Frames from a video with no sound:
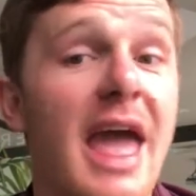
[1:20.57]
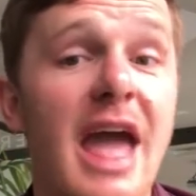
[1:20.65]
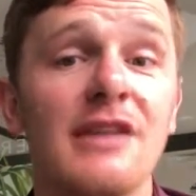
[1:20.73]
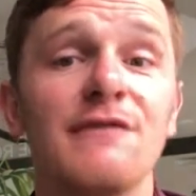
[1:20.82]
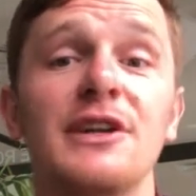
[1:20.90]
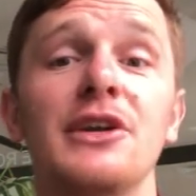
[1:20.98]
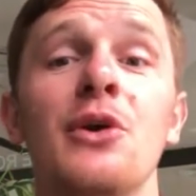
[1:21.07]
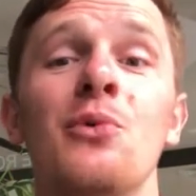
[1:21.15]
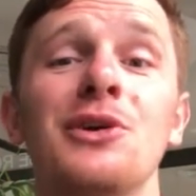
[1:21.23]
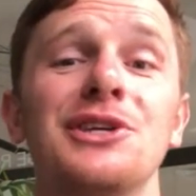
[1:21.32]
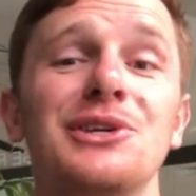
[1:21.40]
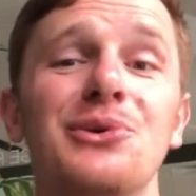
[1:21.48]
Add a video
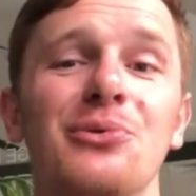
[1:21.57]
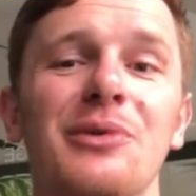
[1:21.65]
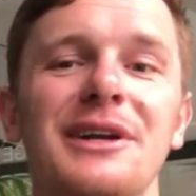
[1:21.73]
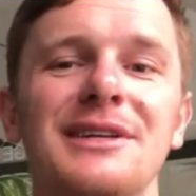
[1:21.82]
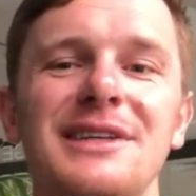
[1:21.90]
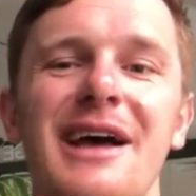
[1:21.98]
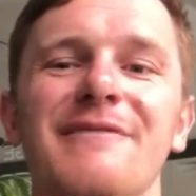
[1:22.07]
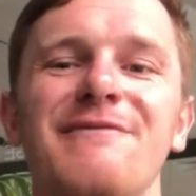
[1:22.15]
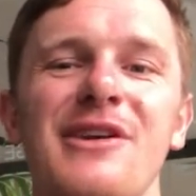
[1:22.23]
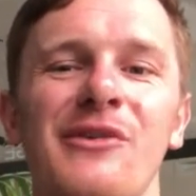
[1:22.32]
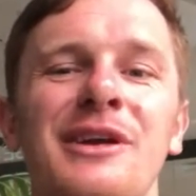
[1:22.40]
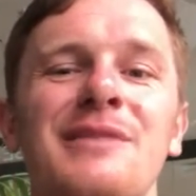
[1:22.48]
wishing your readers a
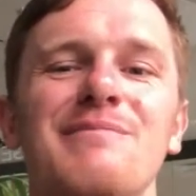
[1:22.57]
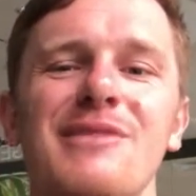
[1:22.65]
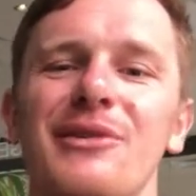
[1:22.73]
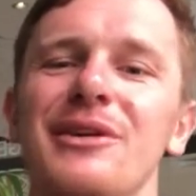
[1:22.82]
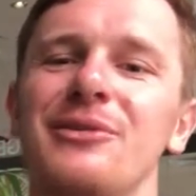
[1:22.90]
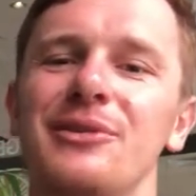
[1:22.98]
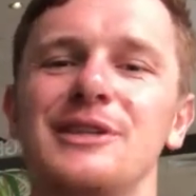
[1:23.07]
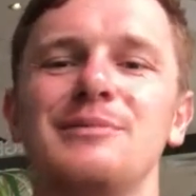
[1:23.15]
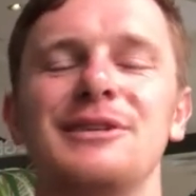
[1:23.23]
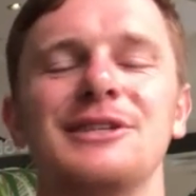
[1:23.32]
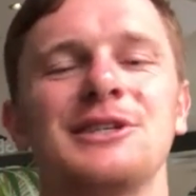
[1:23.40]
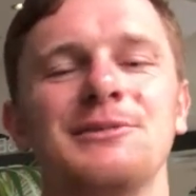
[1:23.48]
very Merry
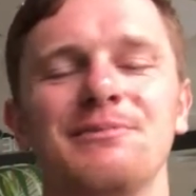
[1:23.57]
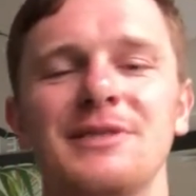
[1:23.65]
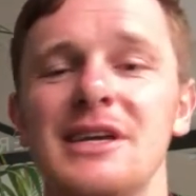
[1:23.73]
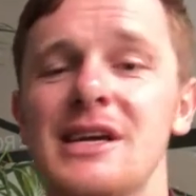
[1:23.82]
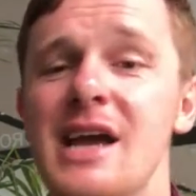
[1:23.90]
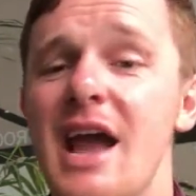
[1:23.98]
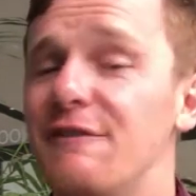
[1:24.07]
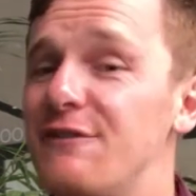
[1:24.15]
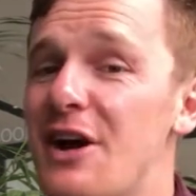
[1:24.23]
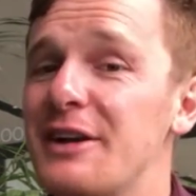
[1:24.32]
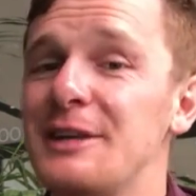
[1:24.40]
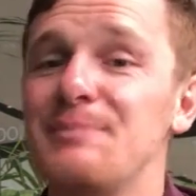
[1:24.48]
Christmas. And
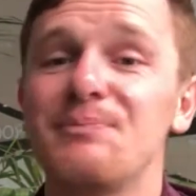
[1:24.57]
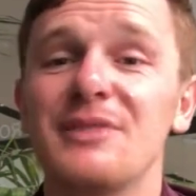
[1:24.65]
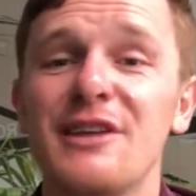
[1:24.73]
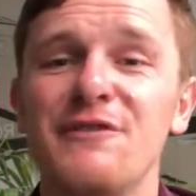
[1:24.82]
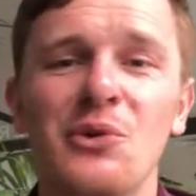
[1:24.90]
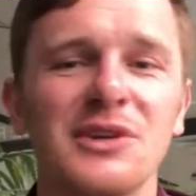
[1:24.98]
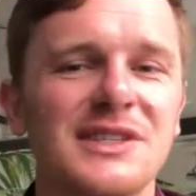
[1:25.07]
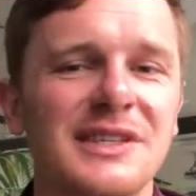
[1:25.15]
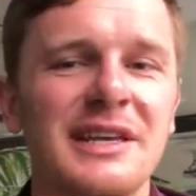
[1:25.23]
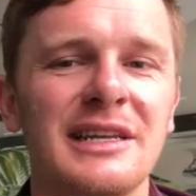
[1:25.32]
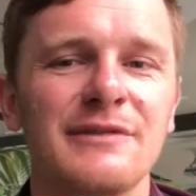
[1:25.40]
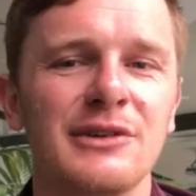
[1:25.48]
finally, if you're a
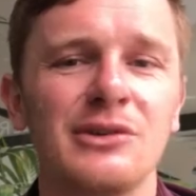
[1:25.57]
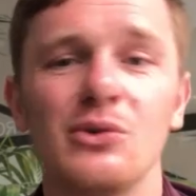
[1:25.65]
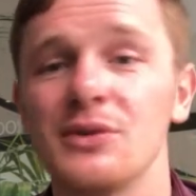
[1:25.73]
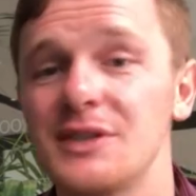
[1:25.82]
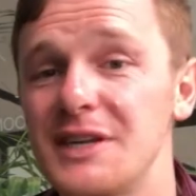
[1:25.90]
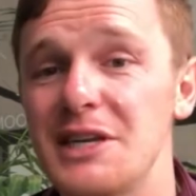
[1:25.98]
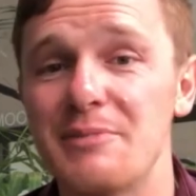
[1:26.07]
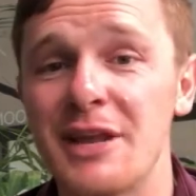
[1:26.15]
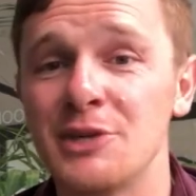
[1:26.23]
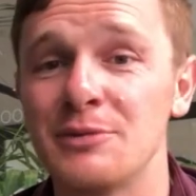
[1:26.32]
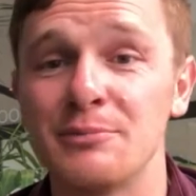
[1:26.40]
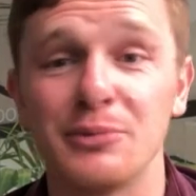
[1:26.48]
C-level or senior
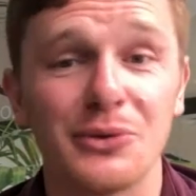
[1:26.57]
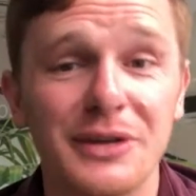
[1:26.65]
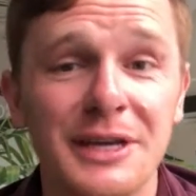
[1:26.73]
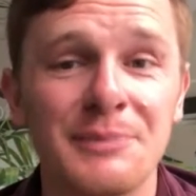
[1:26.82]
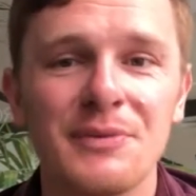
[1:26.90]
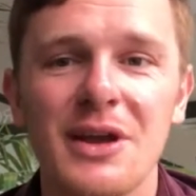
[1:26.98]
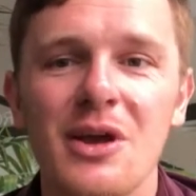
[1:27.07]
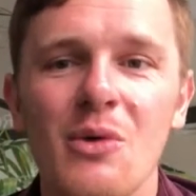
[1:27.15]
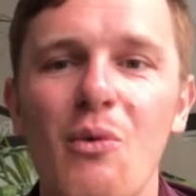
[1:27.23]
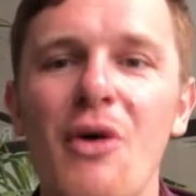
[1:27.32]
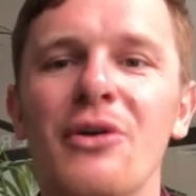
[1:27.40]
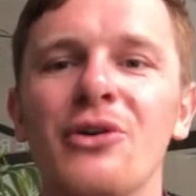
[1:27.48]
management employee,
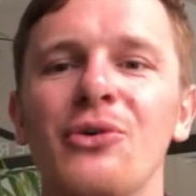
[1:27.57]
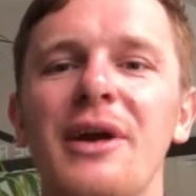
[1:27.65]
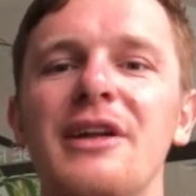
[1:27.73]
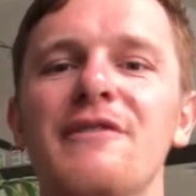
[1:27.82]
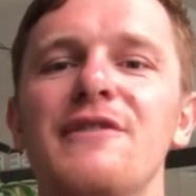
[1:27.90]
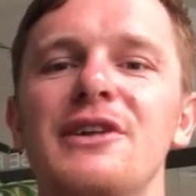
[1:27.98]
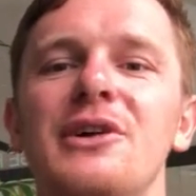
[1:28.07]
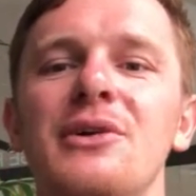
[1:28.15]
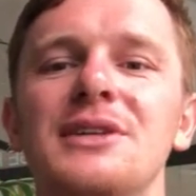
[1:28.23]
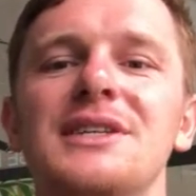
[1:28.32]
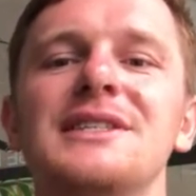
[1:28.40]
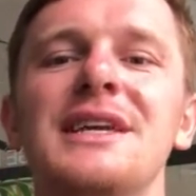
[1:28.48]
why not create a
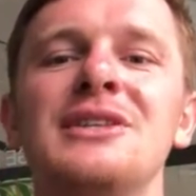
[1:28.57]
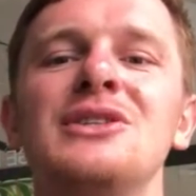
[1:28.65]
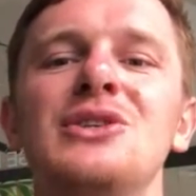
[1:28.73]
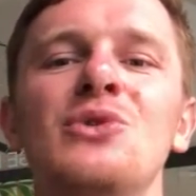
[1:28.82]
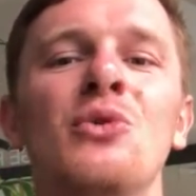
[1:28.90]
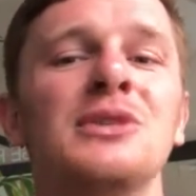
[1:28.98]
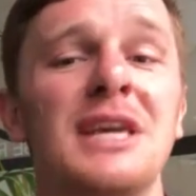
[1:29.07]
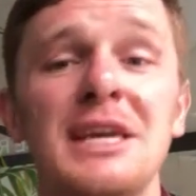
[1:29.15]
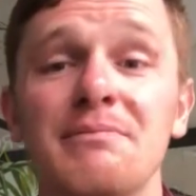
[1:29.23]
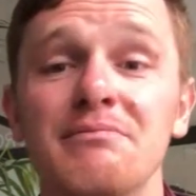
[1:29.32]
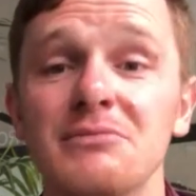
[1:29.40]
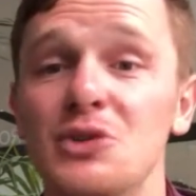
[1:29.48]
video to send to your
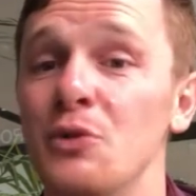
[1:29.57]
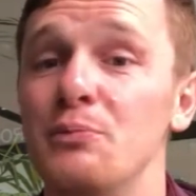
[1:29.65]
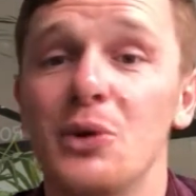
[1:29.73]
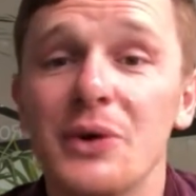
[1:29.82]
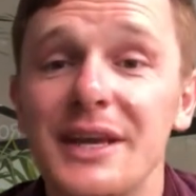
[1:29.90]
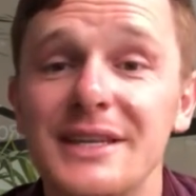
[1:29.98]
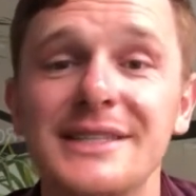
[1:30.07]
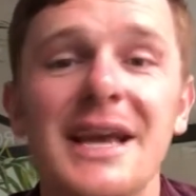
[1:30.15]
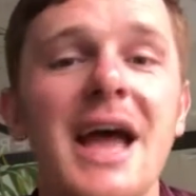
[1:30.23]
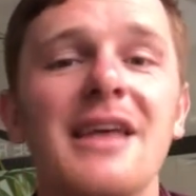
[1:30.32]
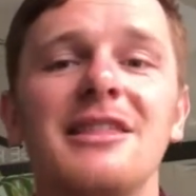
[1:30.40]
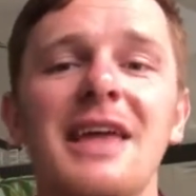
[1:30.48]
team, to your
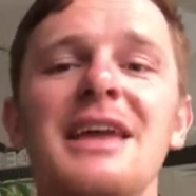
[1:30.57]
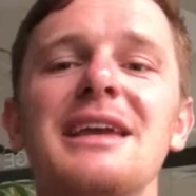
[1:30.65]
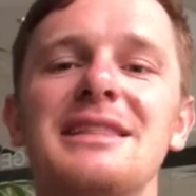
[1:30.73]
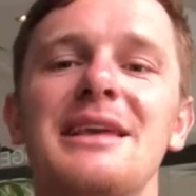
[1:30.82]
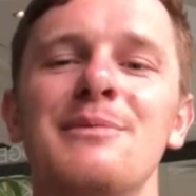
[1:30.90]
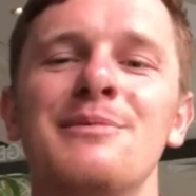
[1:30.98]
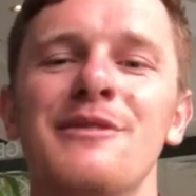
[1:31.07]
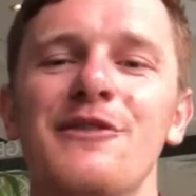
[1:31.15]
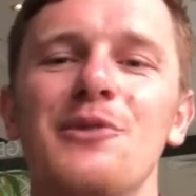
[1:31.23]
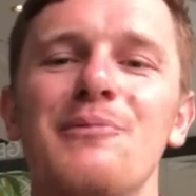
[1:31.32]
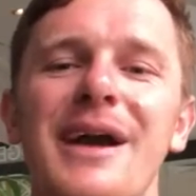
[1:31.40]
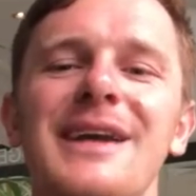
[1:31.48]
employees, thanking them
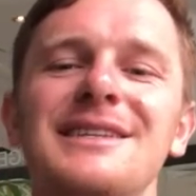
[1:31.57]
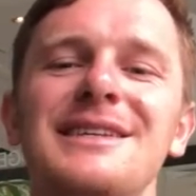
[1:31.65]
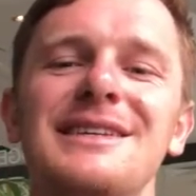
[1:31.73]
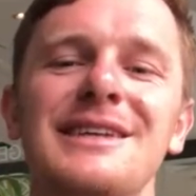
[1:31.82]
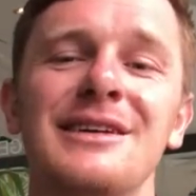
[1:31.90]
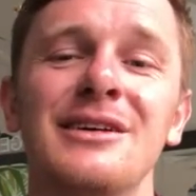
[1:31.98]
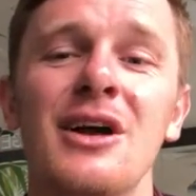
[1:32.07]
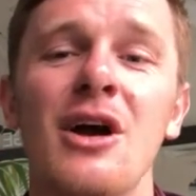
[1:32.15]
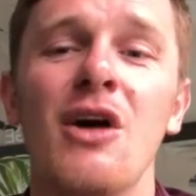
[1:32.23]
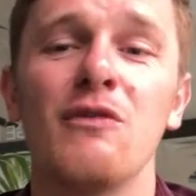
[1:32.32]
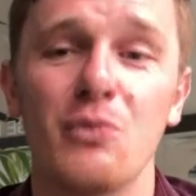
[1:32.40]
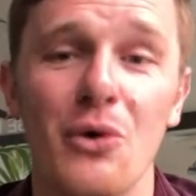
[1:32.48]
for an amazing year
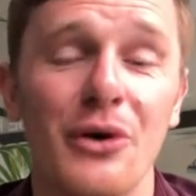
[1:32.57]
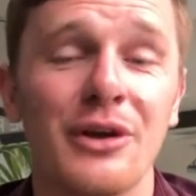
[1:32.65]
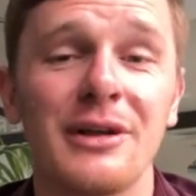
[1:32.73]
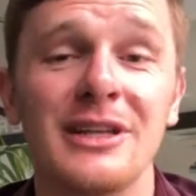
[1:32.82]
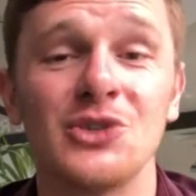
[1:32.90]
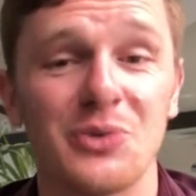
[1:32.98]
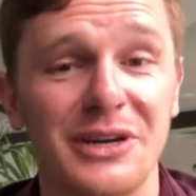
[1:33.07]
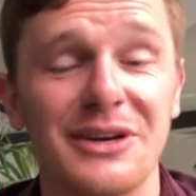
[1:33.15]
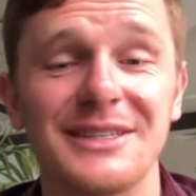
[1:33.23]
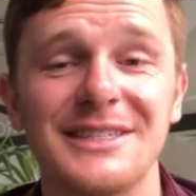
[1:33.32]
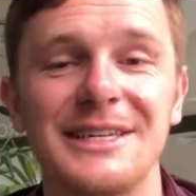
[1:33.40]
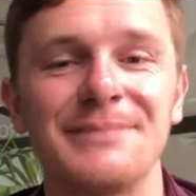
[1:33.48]
of work in
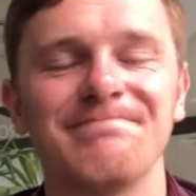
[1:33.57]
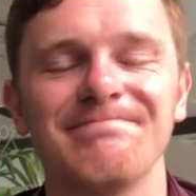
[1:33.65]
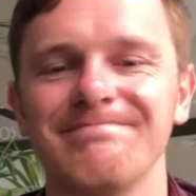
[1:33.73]
2019.